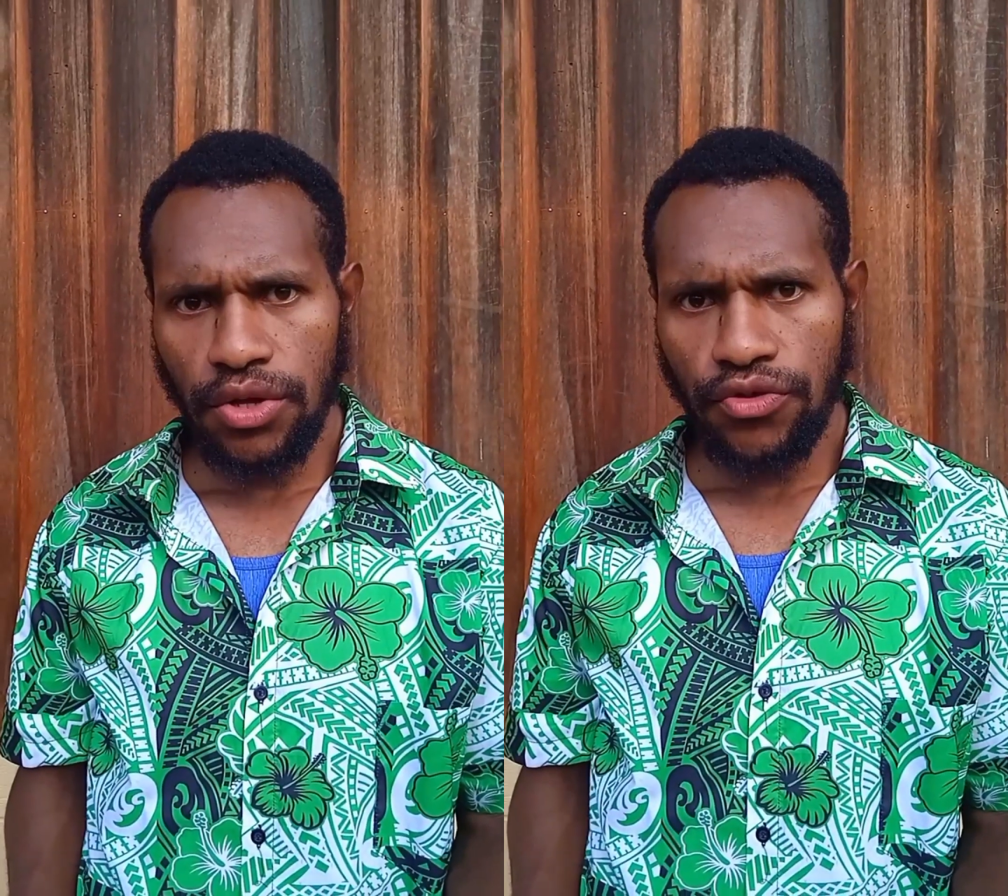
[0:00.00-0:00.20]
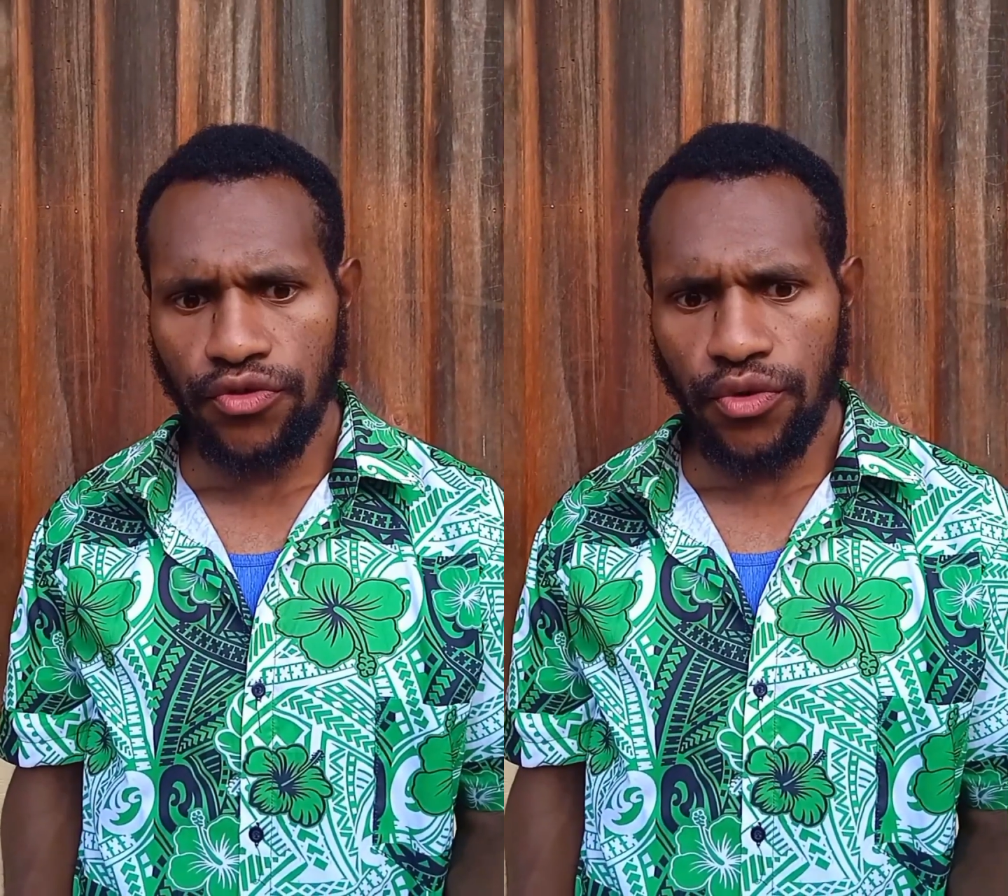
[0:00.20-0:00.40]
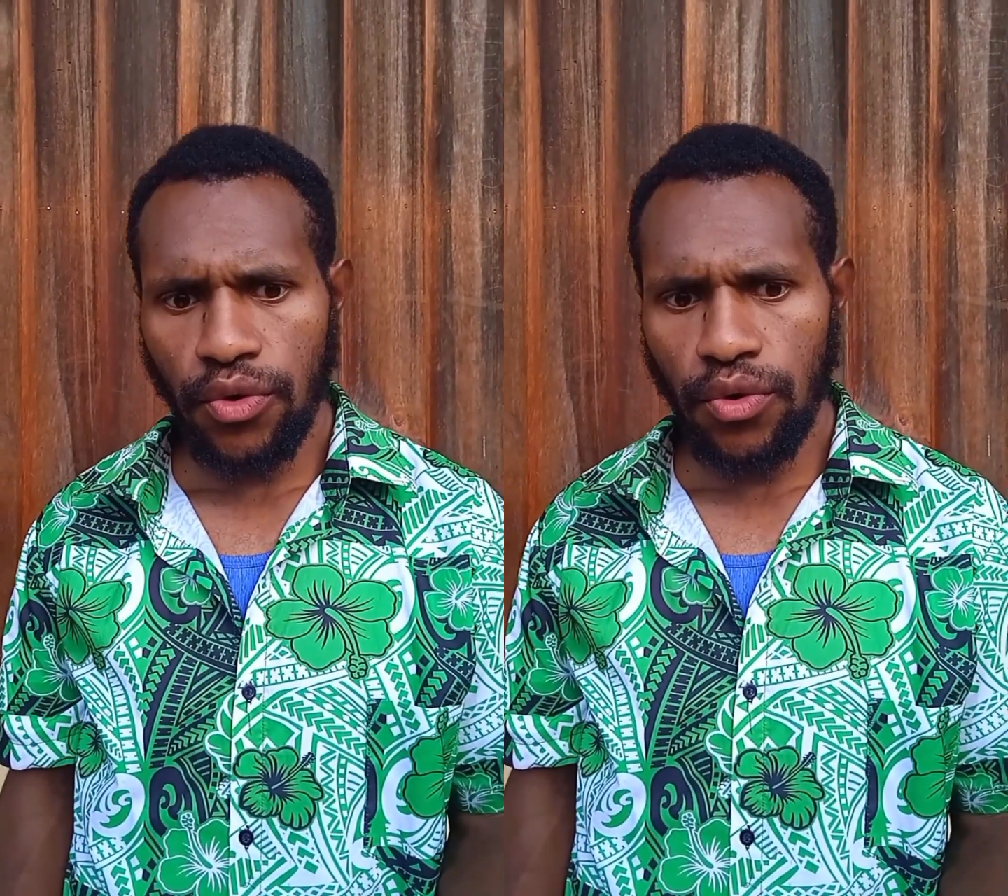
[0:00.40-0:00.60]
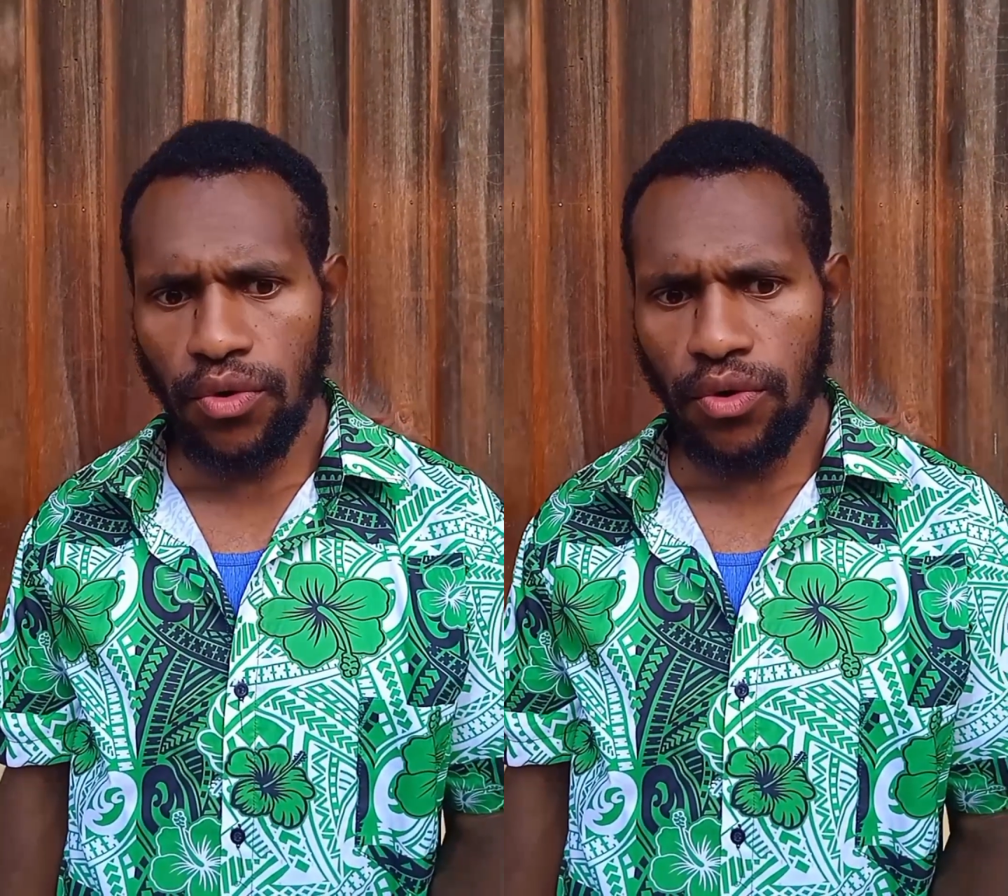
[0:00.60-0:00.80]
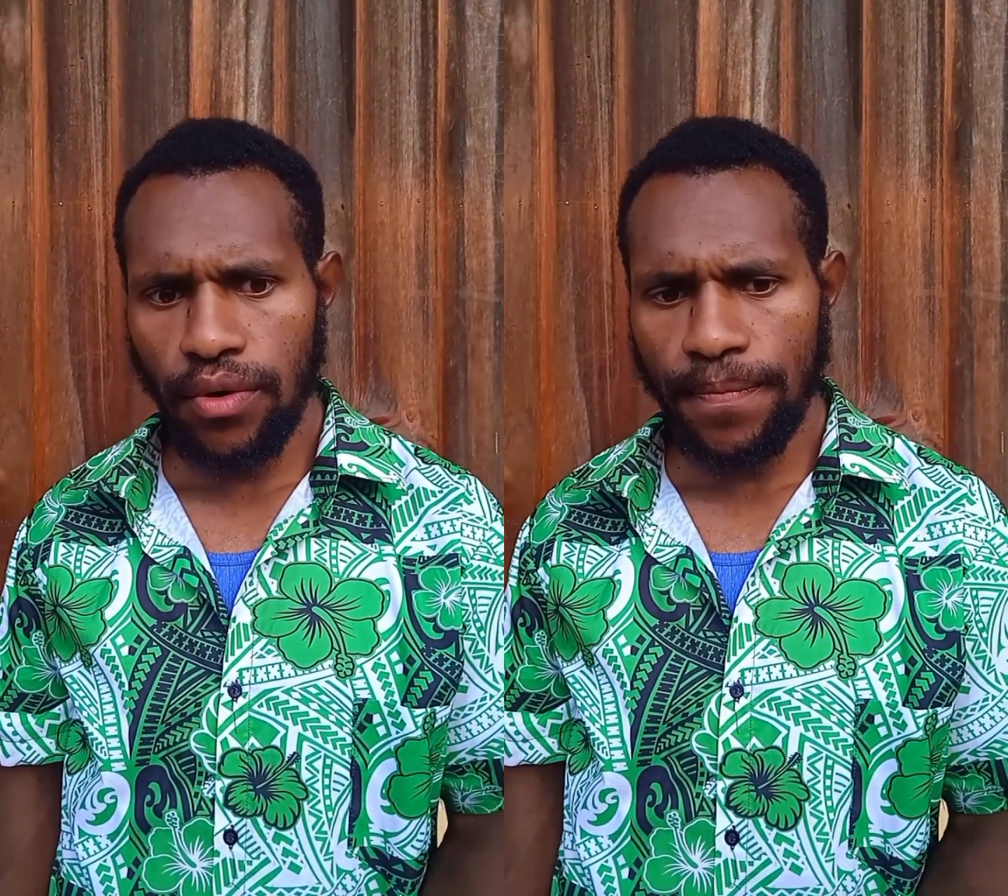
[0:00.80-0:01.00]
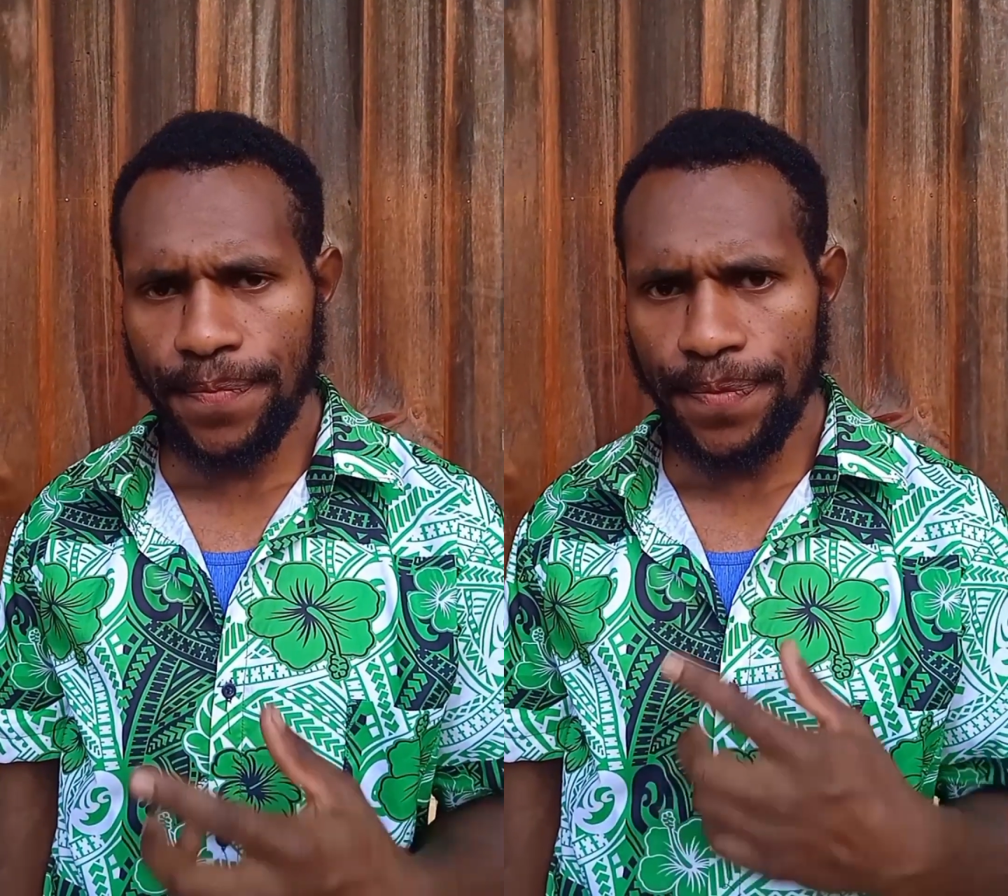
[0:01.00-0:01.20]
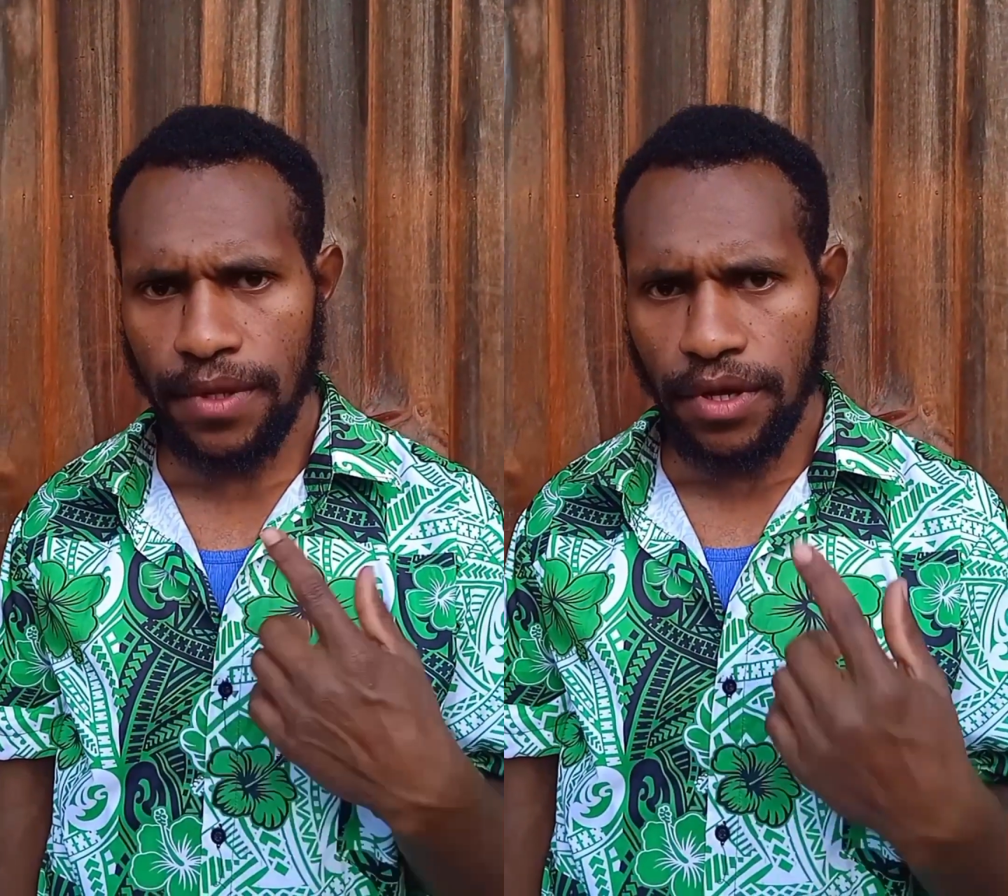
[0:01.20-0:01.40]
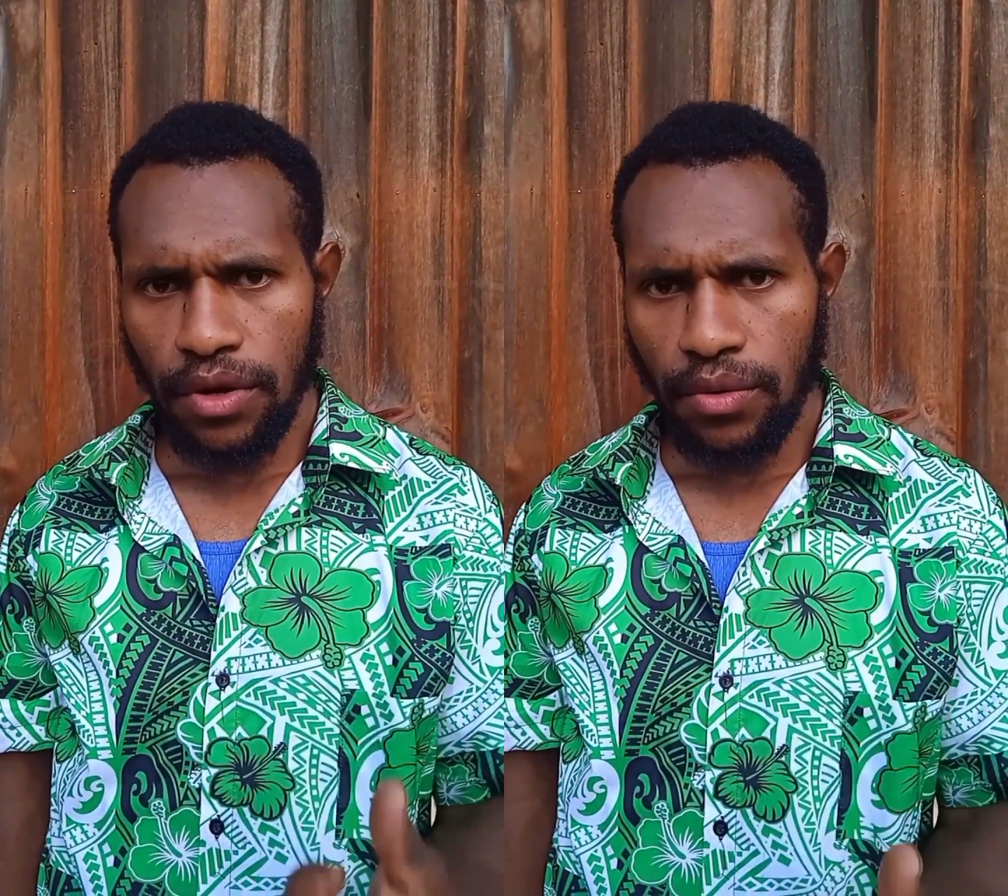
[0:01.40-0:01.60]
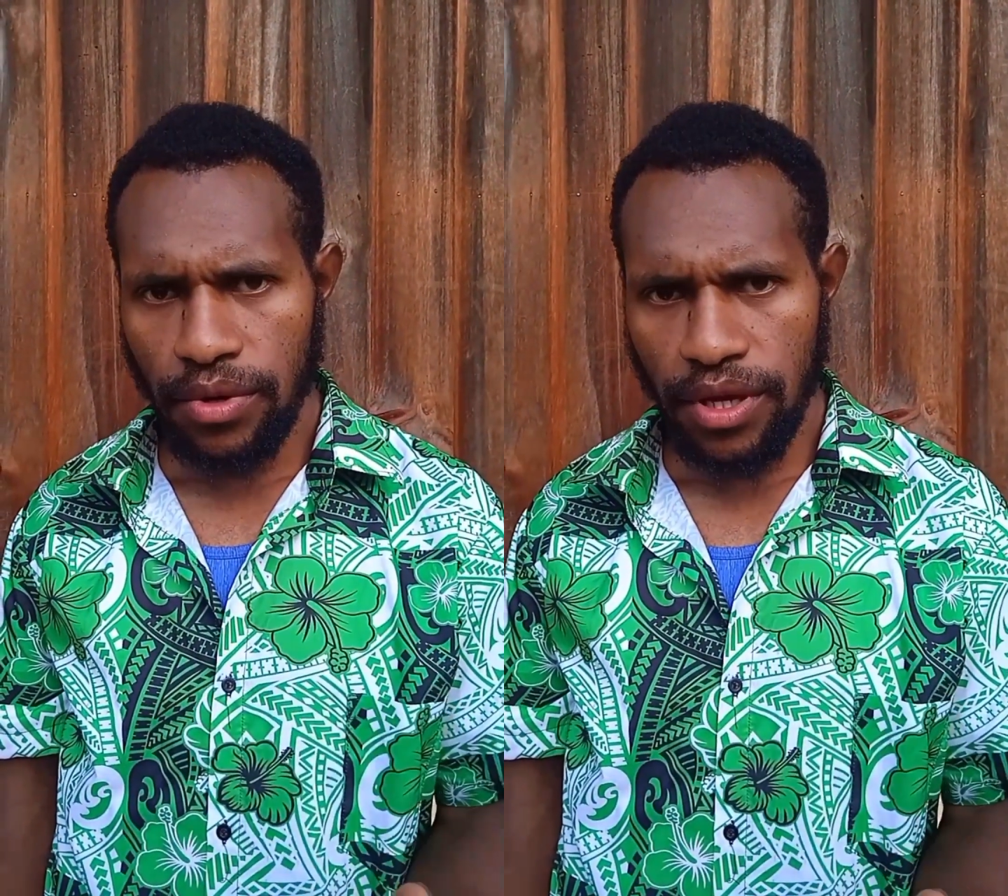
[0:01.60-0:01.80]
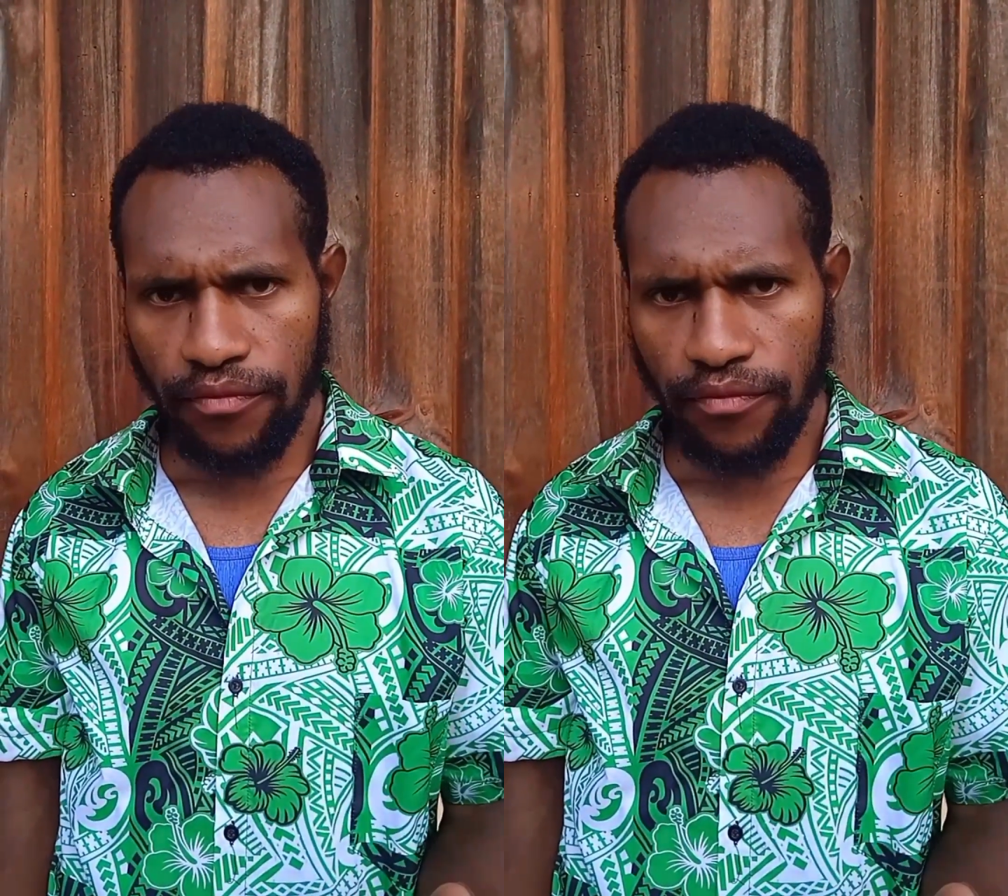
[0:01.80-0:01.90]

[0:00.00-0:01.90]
So we